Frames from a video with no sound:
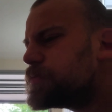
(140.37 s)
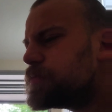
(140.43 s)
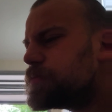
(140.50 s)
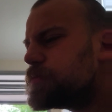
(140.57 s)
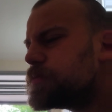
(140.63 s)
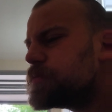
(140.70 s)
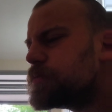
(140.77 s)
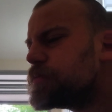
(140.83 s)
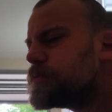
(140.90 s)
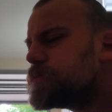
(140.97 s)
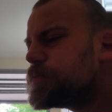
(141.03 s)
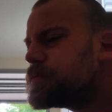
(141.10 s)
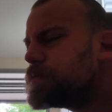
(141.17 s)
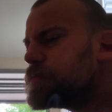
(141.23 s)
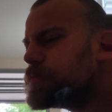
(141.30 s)

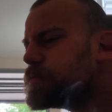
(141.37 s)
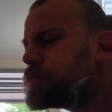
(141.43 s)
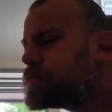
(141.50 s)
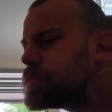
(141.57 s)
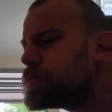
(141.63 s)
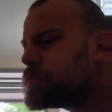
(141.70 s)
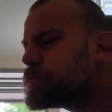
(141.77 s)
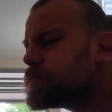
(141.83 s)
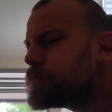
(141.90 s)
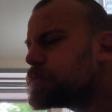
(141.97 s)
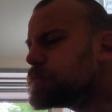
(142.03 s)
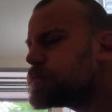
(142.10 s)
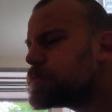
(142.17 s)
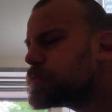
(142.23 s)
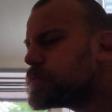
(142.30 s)

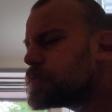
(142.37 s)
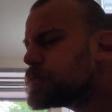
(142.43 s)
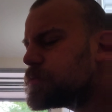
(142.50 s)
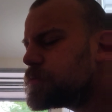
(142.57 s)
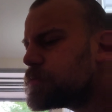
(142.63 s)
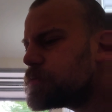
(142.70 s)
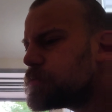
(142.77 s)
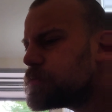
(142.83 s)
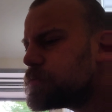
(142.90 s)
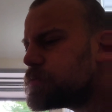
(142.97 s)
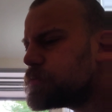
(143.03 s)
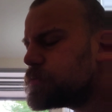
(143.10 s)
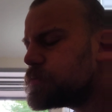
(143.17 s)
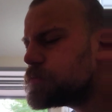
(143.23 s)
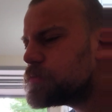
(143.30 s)

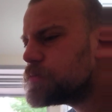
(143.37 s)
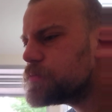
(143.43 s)
No one is speaking in this clip.